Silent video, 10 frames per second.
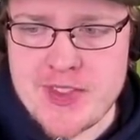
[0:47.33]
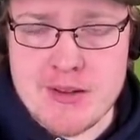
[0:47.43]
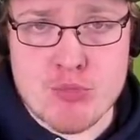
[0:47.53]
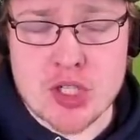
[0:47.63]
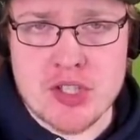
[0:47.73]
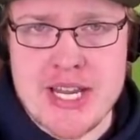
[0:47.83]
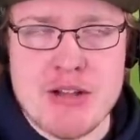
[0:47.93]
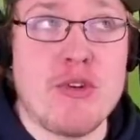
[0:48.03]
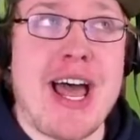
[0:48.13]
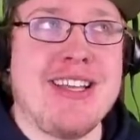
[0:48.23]
Brooklyn
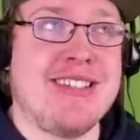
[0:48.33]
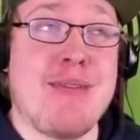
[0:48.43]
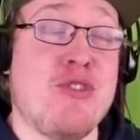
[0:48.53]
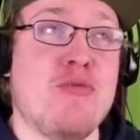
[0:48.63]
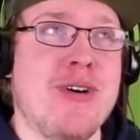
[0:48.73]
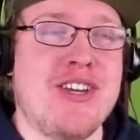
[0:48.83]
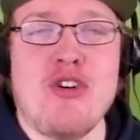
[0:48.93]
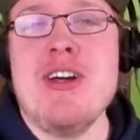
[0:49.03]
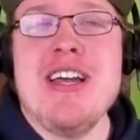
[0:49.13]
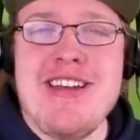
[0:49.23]
Nets. Well, not his debut, but,
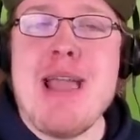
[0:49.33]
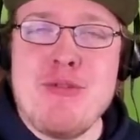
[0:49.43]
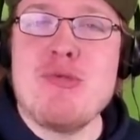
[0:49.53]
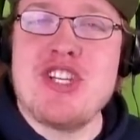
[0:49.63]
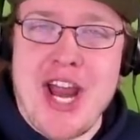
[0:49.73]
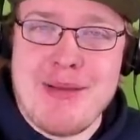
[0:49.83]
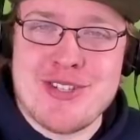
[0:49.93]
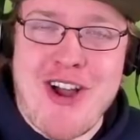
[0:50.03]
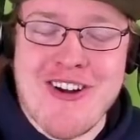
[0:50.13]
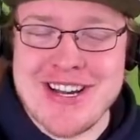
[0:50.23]
debut with
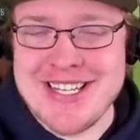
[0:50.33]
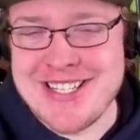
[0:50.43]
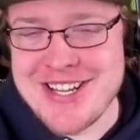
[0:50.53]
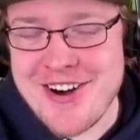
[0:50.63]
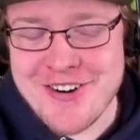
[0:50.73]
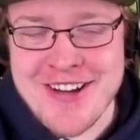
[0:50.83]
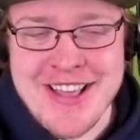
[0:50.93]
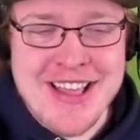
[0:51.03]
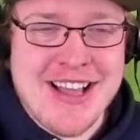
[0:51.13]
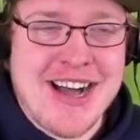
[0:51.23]
James Harden. So,
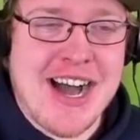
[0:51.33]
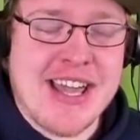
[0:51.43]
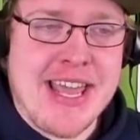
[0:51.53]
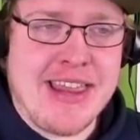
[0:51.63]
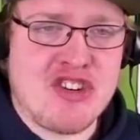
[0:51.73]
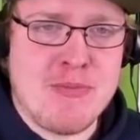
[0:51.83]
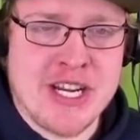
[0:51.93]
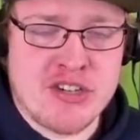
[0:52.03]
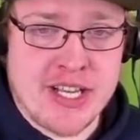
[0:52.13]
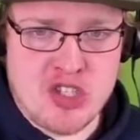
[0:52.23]
yeah, that should be
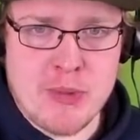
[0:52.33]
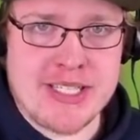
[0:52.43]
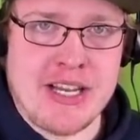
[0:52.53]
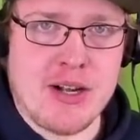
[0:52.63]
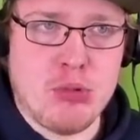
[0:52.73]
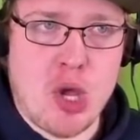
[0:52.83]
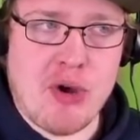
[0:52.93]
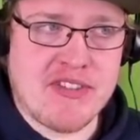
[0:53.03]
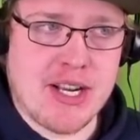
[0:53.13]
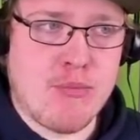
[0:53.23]
interesting, assuming it's not like a
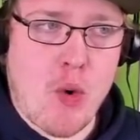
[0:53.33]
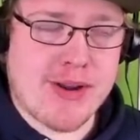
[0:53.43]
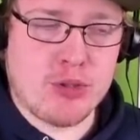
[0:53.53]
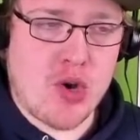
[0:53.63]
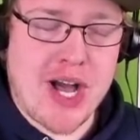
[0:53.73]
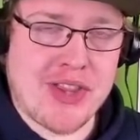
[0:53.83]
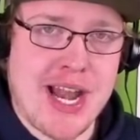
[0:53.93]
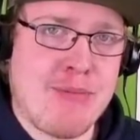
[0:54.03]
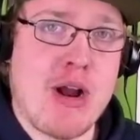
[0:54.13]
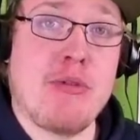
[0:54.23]
blowout. If it's like a boring blowout,
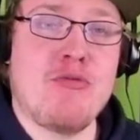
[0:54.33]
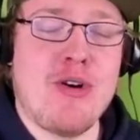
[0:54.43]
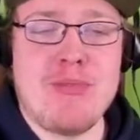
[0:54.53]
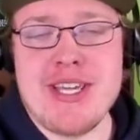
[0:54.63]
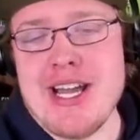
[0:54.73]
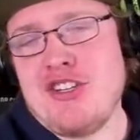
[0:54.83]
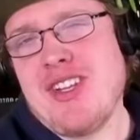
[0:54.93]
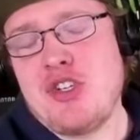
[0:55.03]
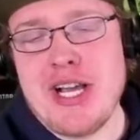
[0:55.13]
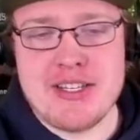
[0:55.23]
then I probably won't. But, yeah, just
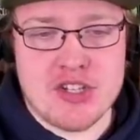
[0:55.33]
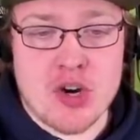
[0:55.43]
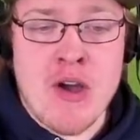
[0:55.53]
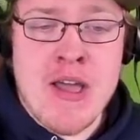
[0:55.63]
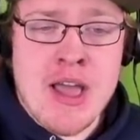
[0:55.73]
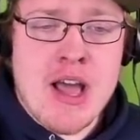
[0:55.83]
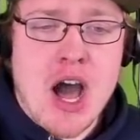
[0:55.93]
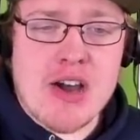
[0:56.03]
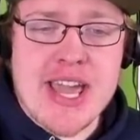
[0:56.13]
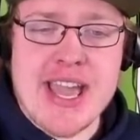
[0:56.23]
let you guys know.
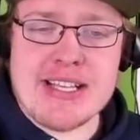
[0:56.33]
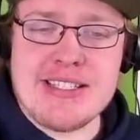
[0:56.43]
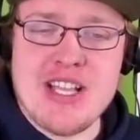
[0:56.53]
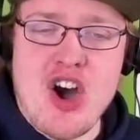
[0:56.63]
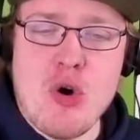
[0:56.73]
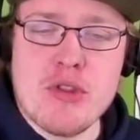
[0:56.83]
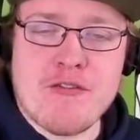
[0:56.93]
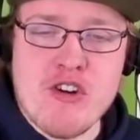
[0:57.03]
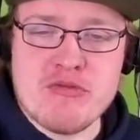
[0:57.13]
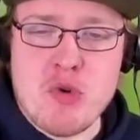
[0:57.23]
Okay, so the
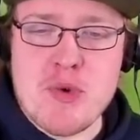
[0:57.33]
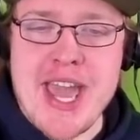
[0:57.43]
first one we